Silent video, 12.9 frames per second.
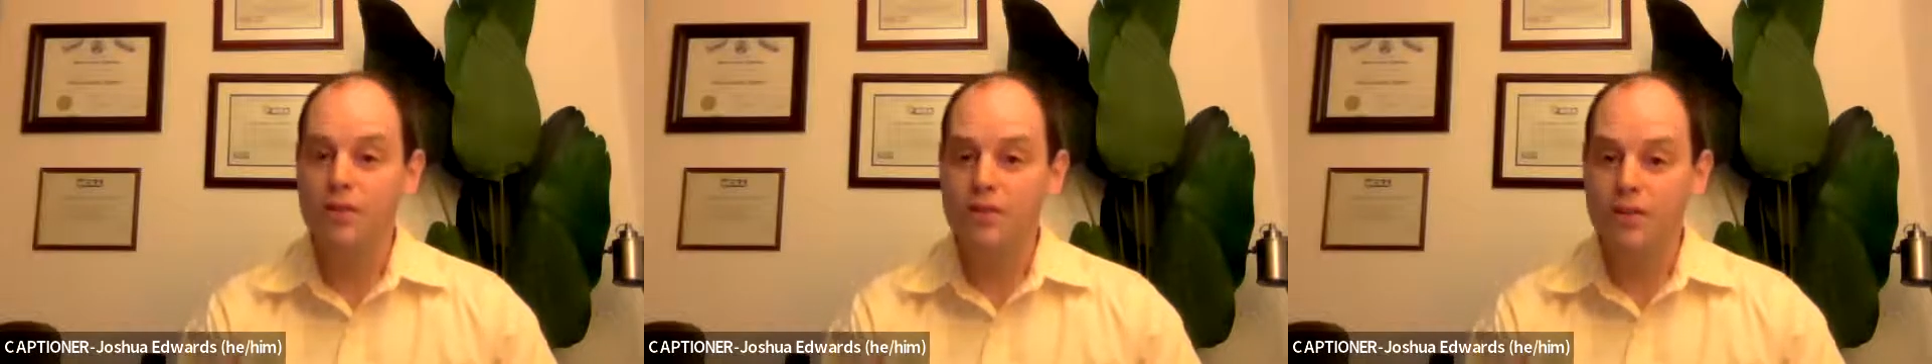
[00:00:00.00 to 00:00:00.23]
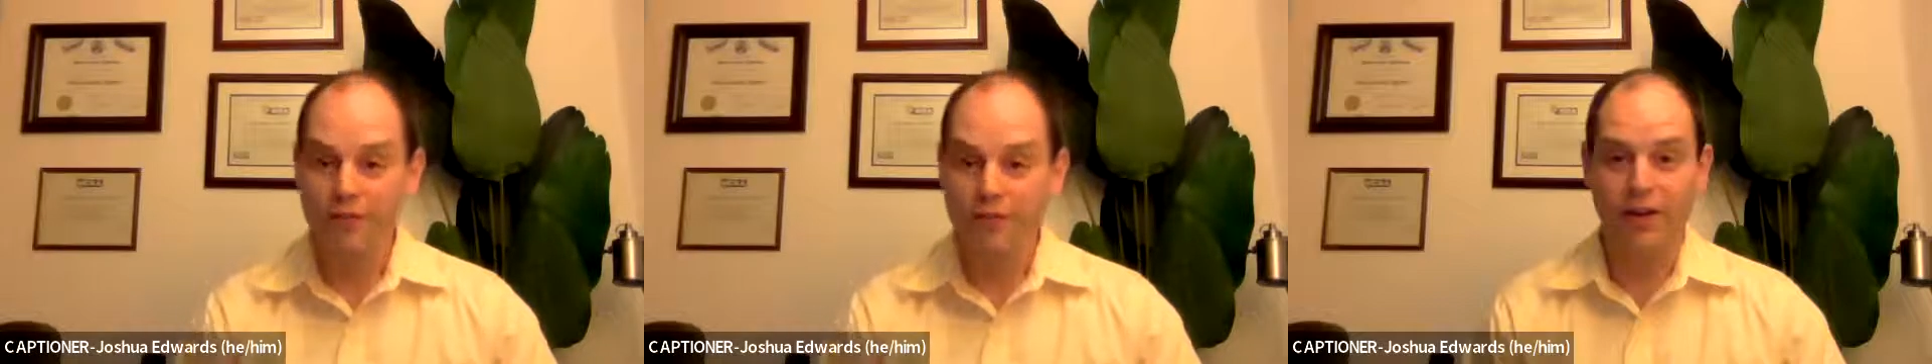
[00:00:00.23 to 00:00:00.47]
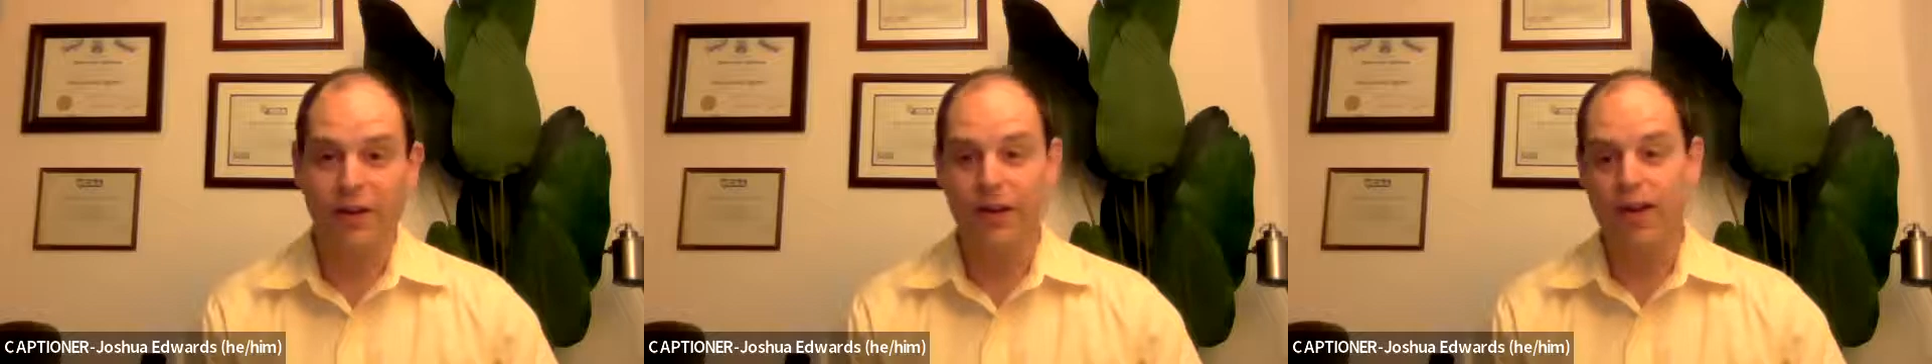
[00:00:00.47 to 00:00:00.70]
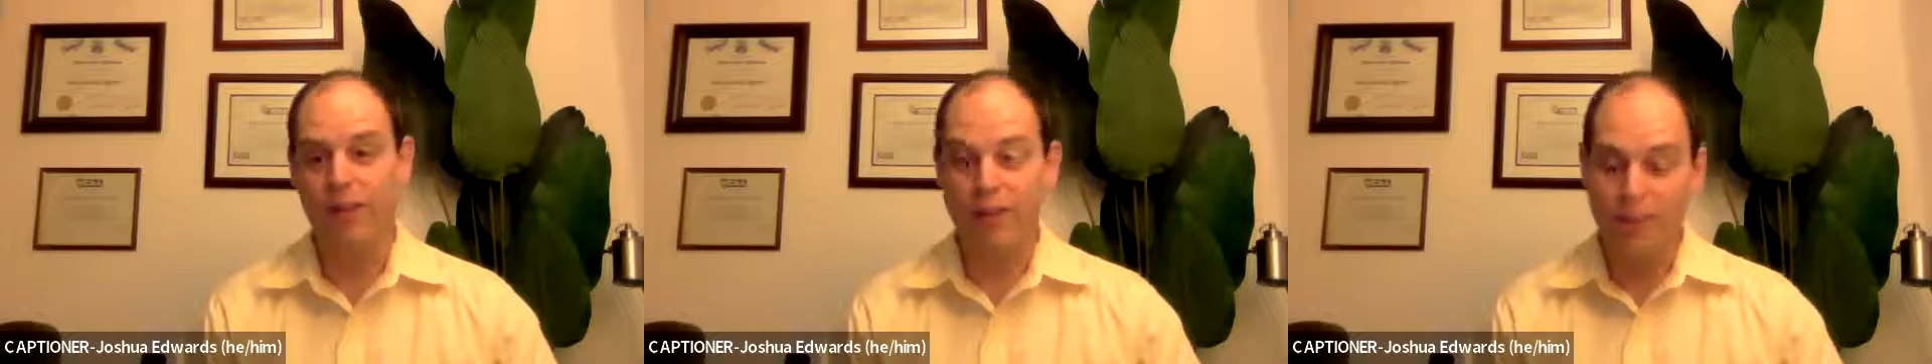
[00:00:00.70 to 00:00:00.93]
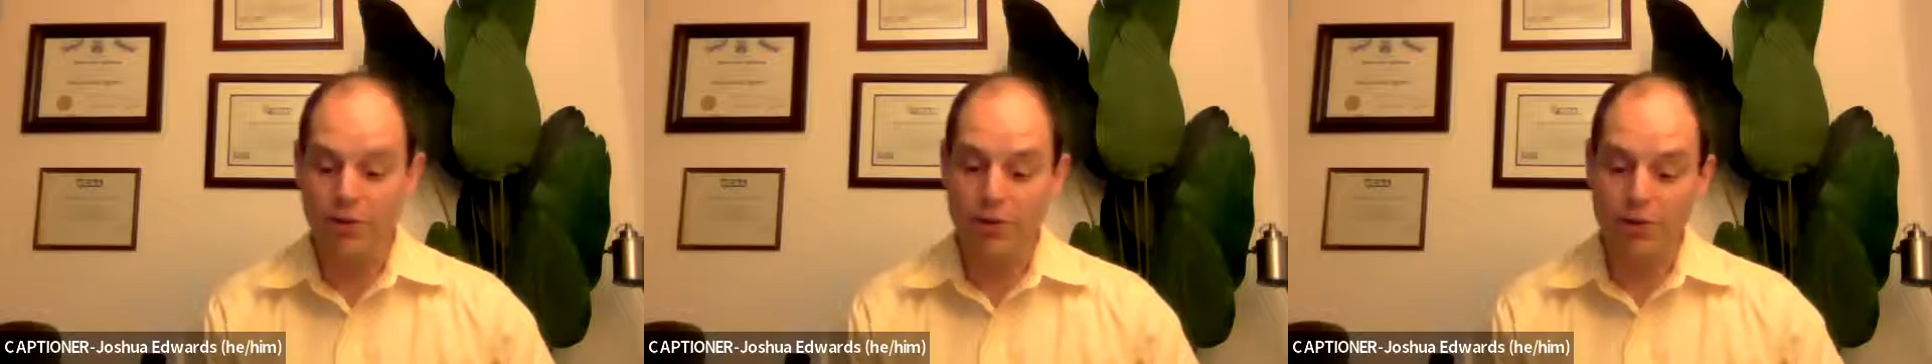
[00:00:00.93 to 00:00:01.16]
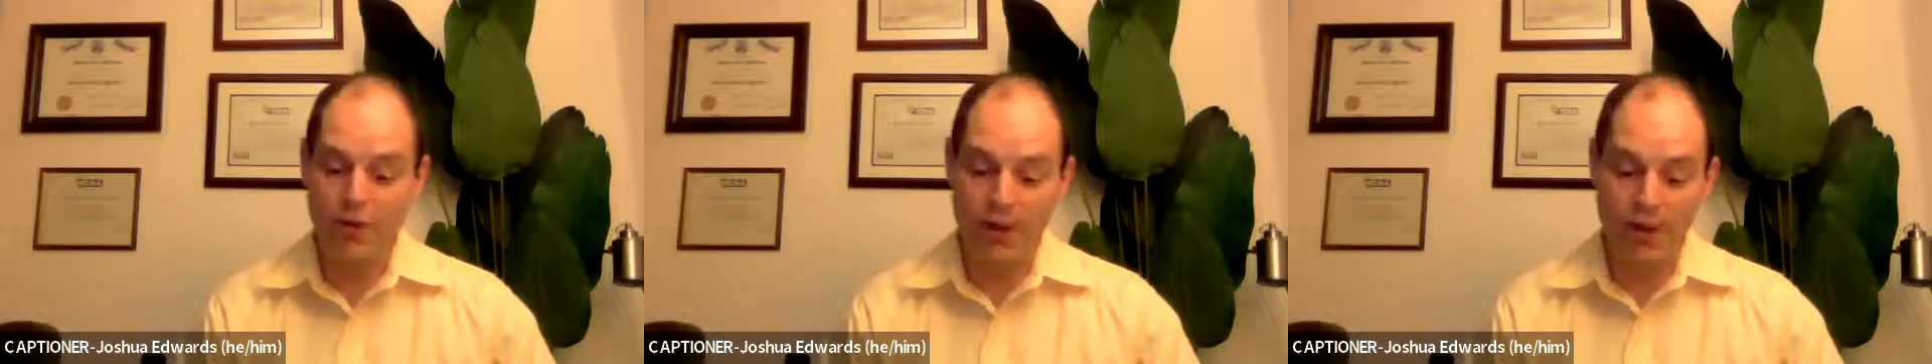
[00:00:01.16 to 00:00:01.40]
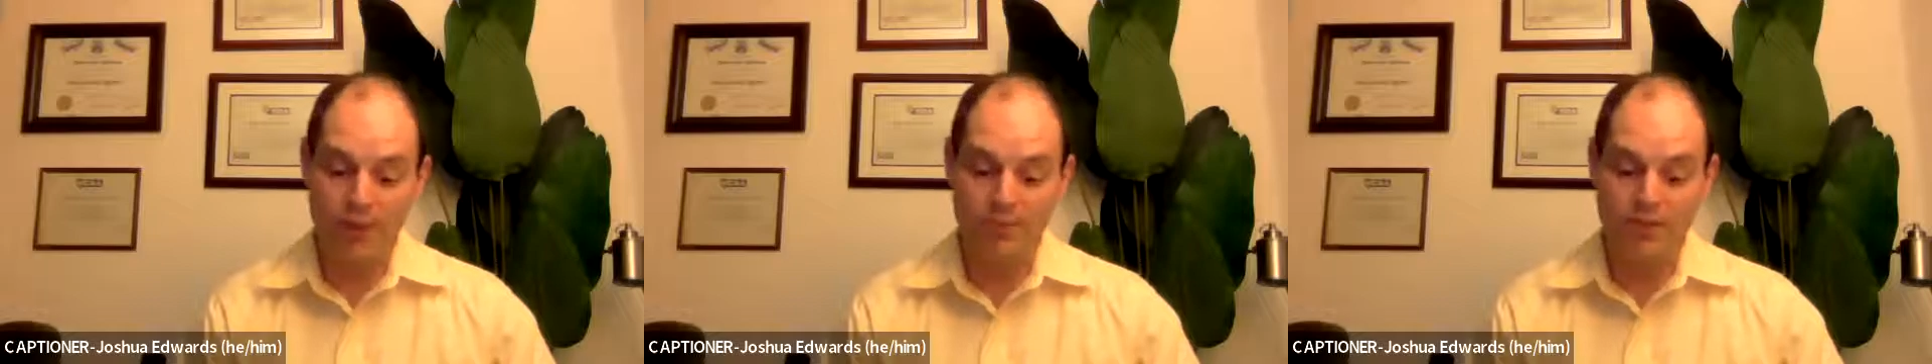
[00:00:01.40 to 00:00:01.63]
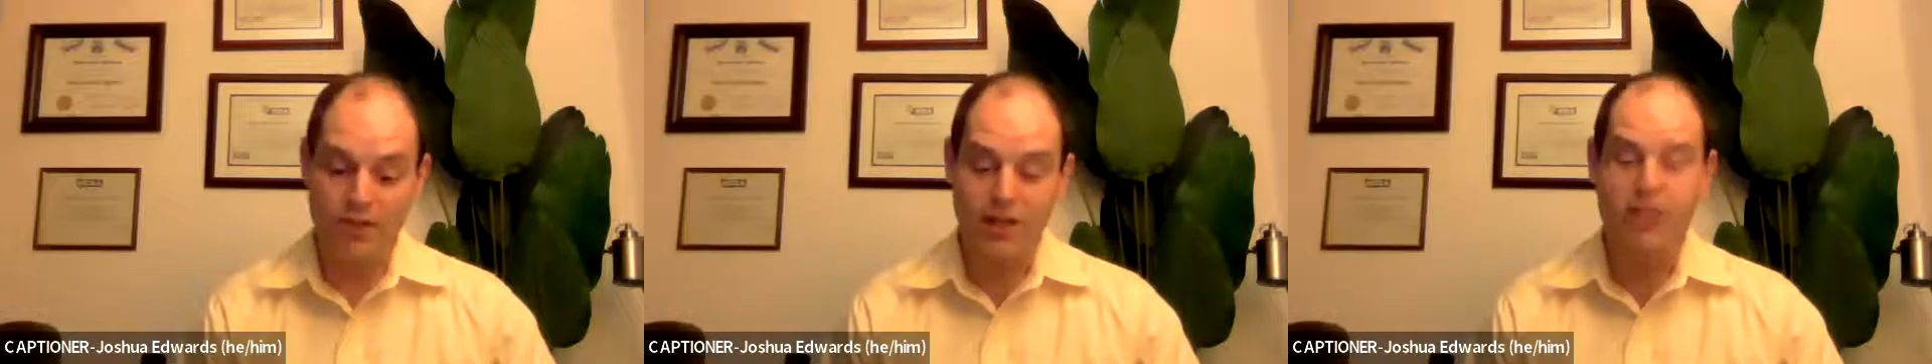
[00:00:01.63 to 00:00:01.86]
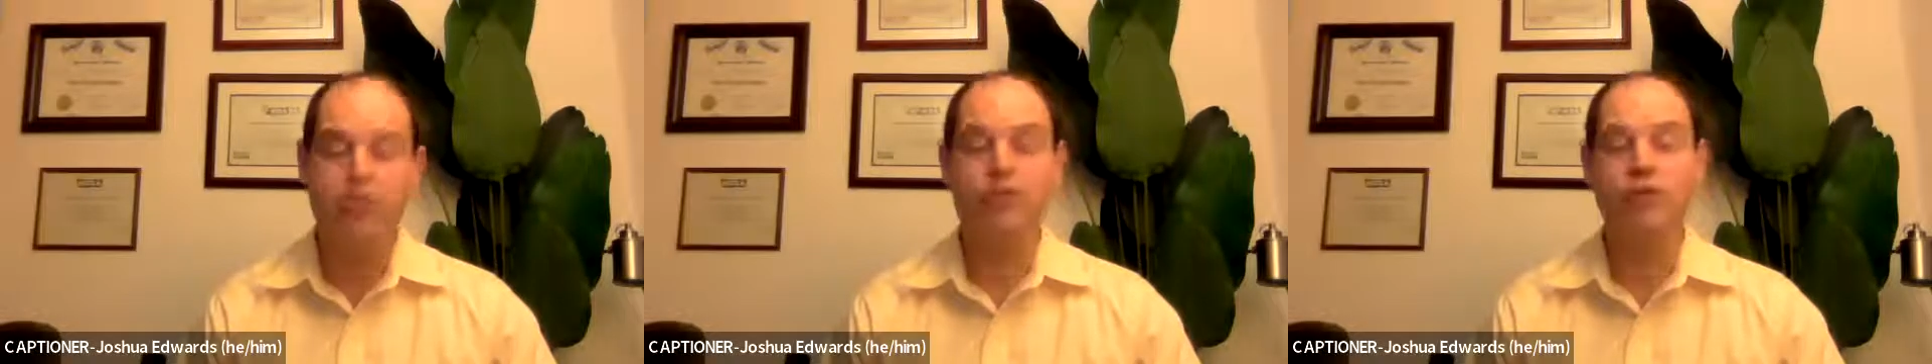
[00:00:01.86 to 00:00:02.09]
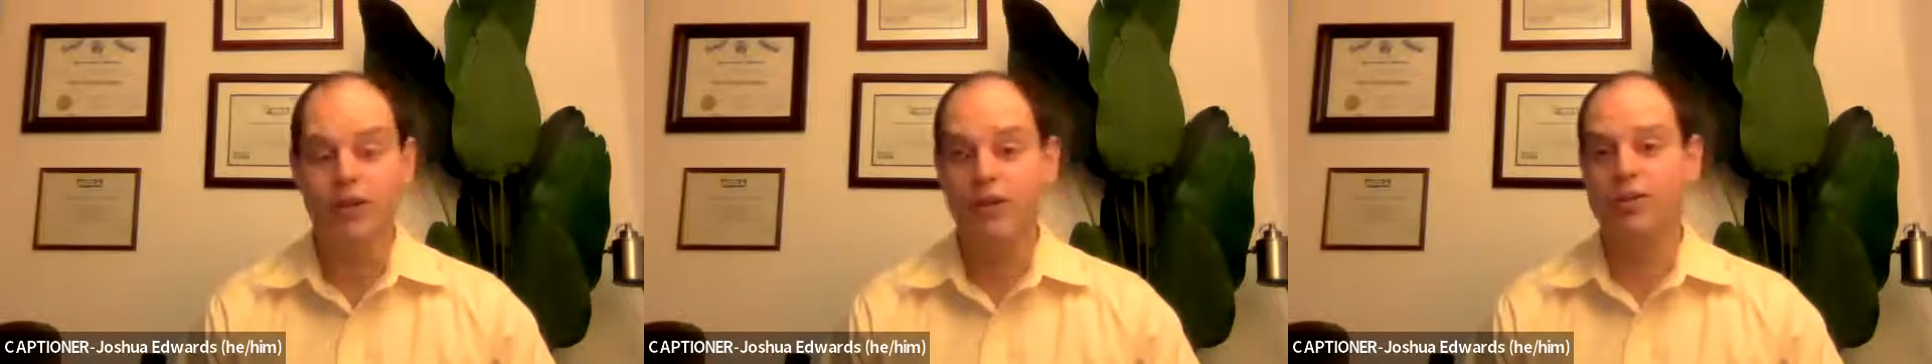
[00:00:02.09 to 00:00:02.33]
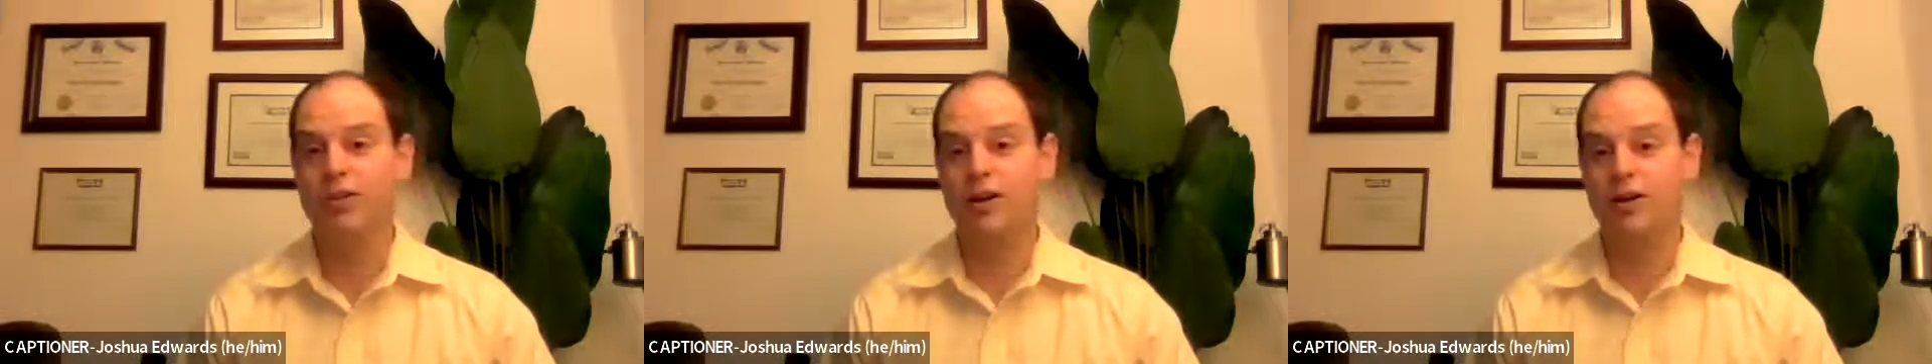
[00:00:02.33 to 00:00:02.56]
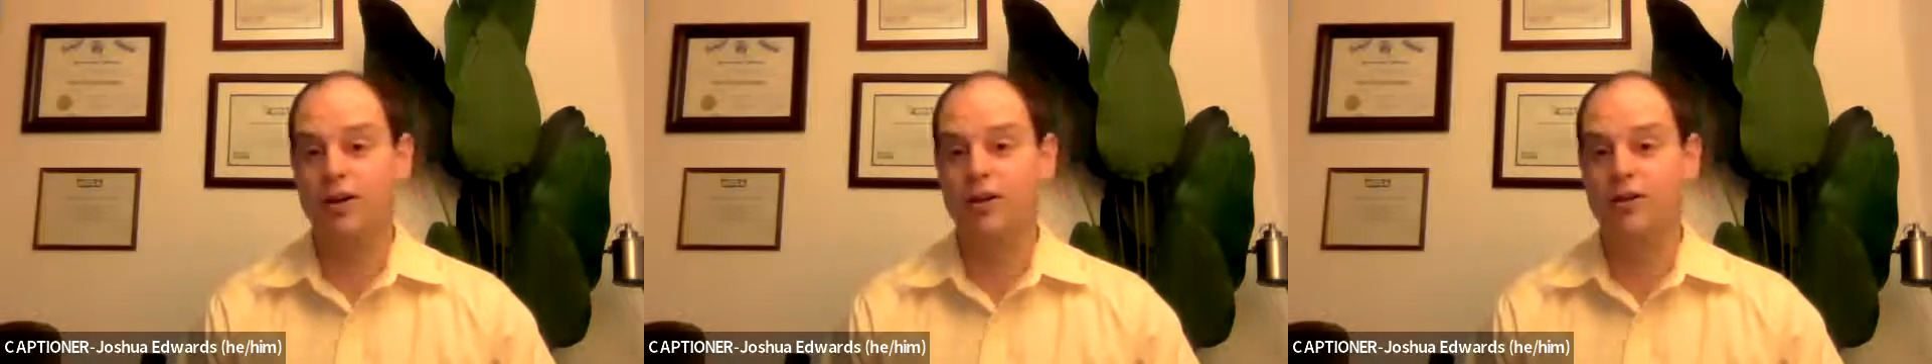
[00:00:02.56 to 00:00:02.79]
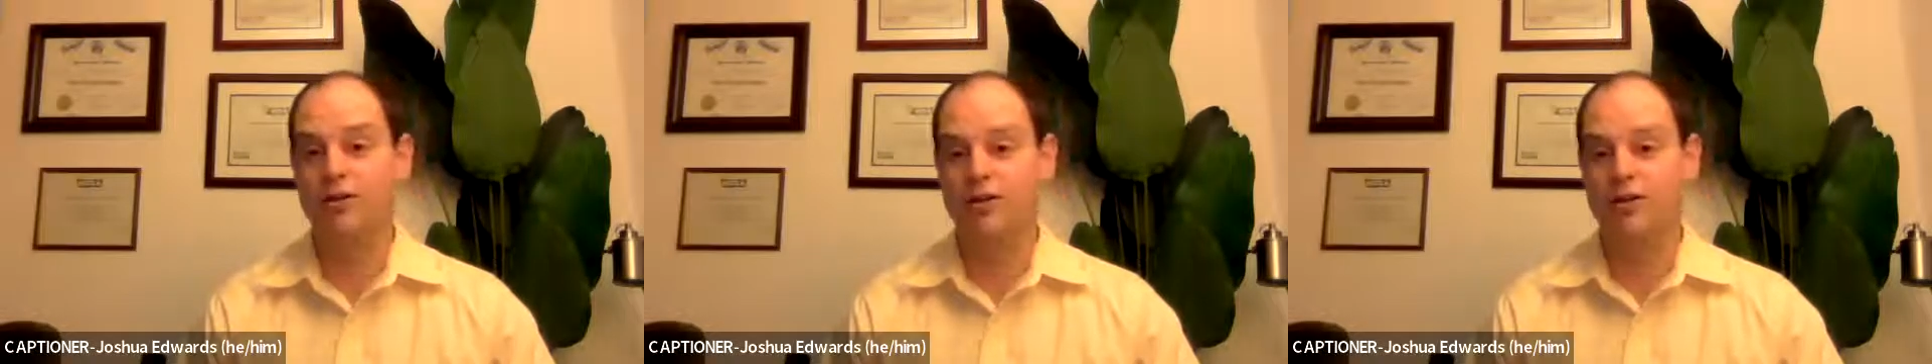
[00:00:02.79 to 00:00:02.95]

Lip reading: defining biblical names into her dictionary